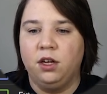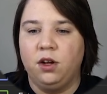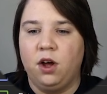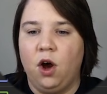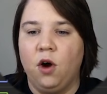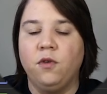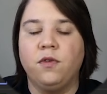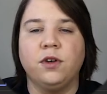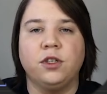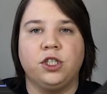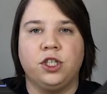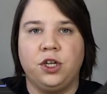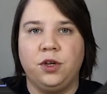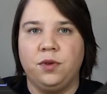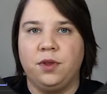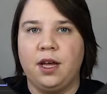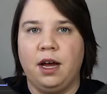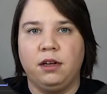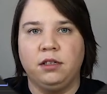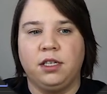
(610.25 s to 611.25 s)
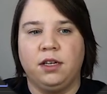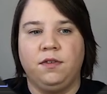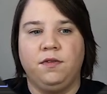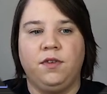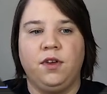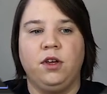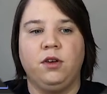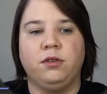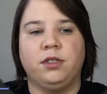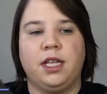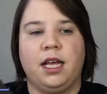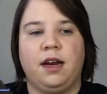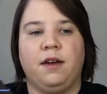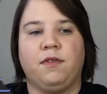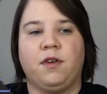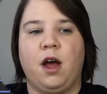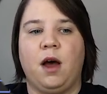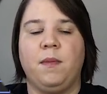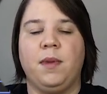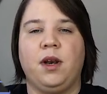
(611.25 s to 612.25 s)
over 2,000 views that
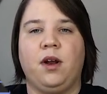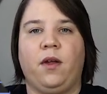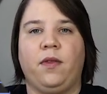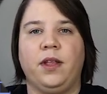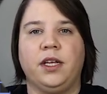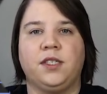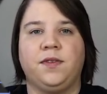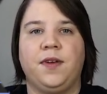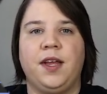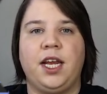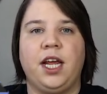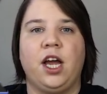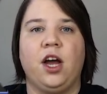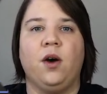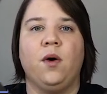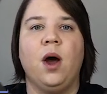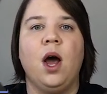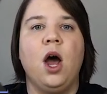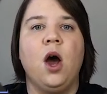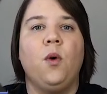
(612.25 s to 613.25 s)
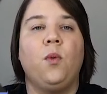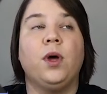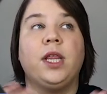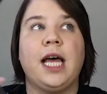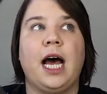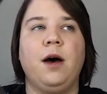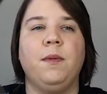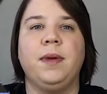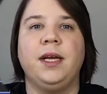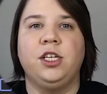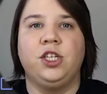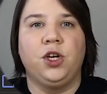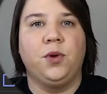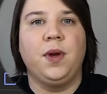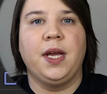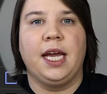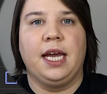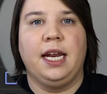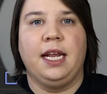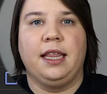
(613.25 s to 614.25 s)
have come in on this video without me
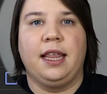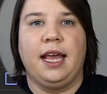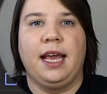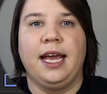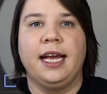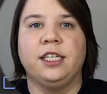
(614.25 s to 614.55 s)
doing anything.